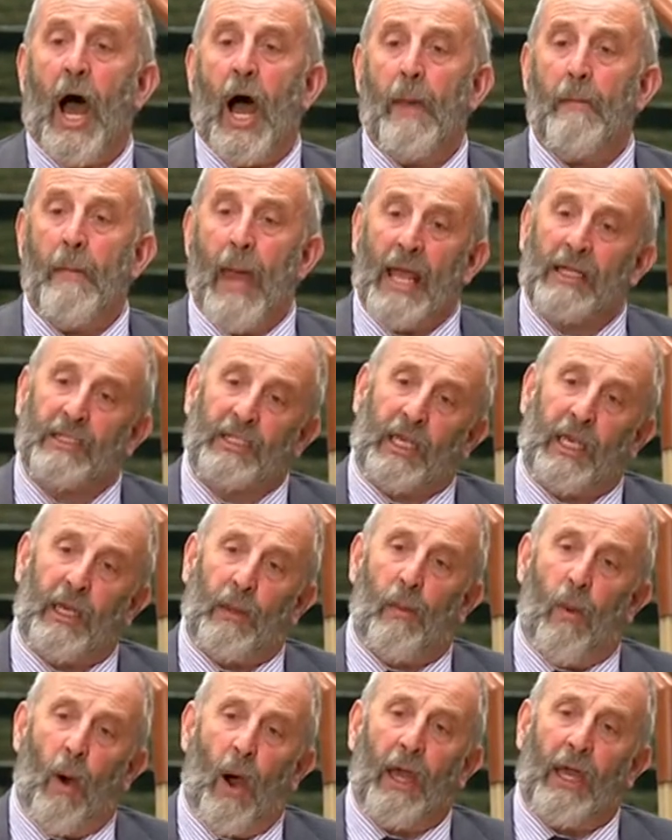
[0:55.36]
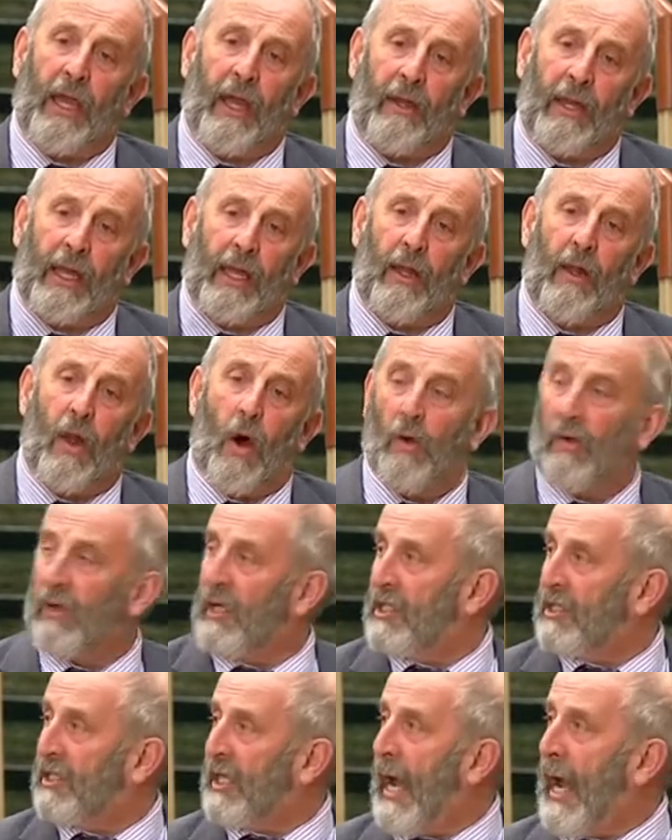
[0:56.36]
I'm asking why are you allowing
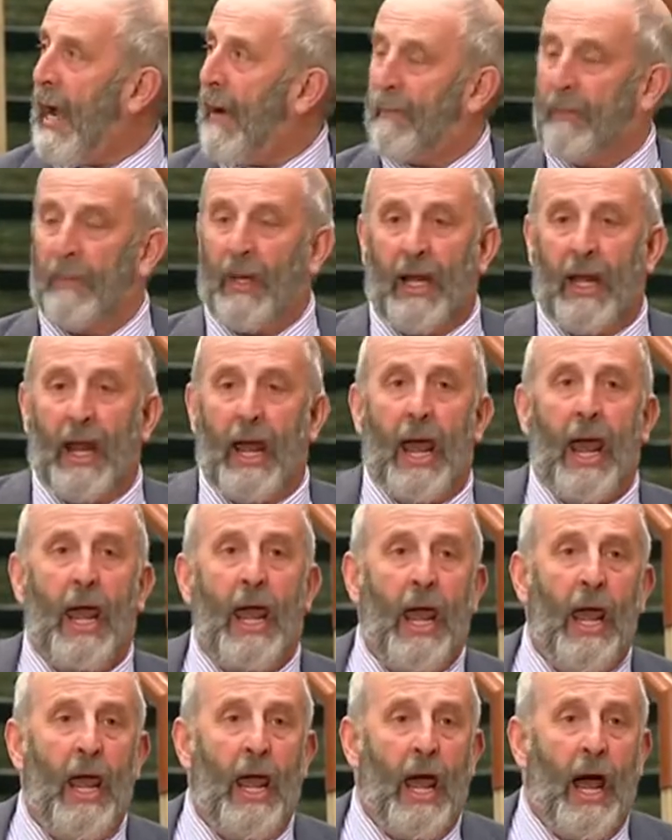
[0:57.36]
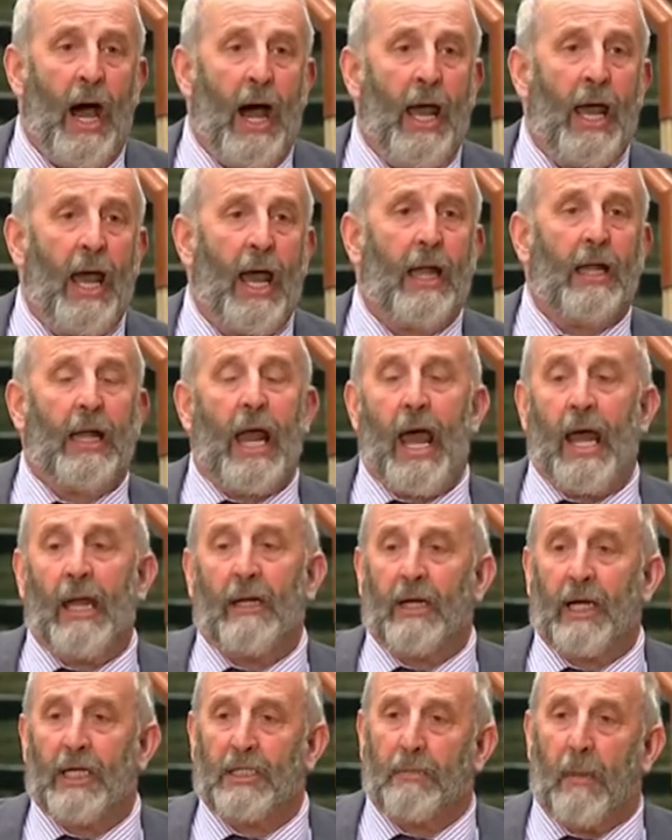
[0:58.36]
this to happen? Thank and you, I, Deputy ha- I have
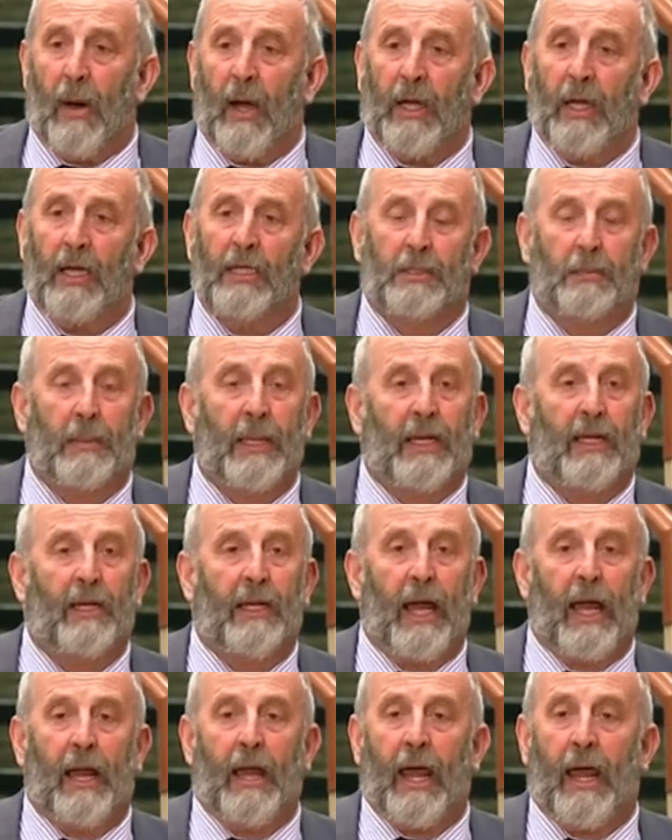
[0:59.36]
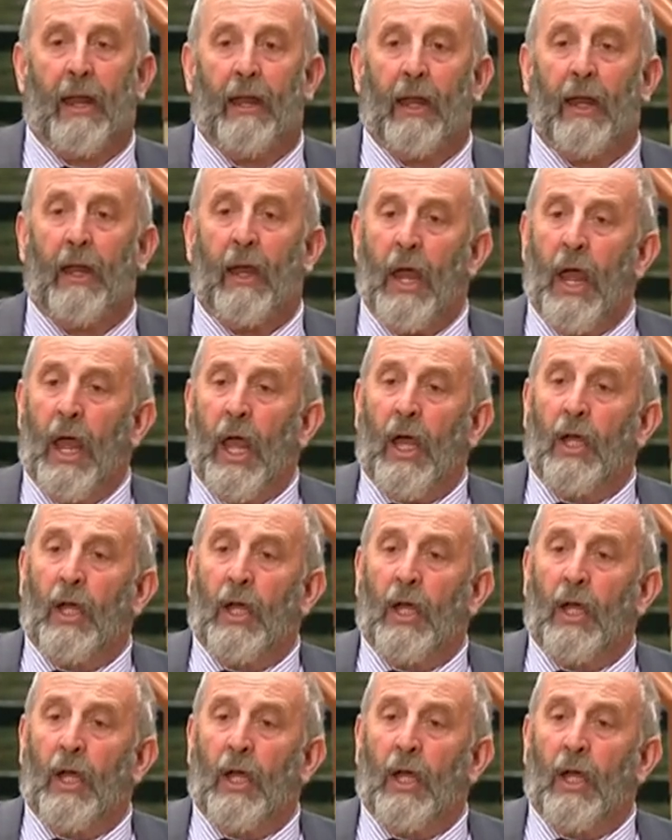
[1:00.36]
Andres speaking speaking there earlier. Thank you,